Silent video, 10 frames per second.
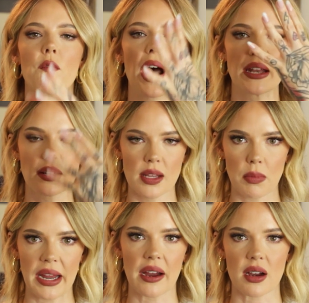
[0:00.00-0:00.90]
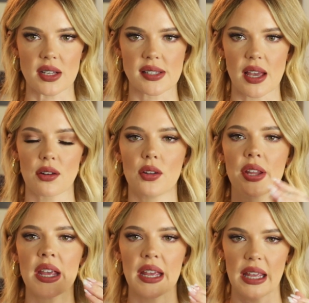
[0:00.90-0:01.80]
finally my hair has settled,
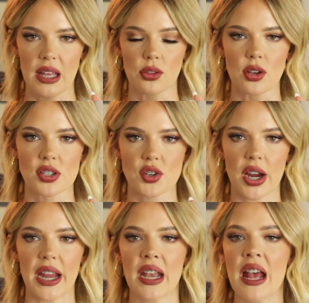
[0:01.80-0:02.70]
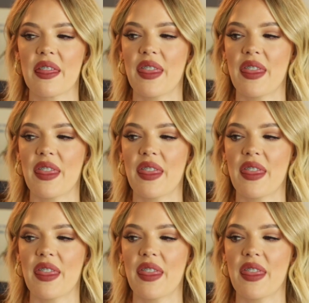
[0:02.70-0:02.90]
it looks great.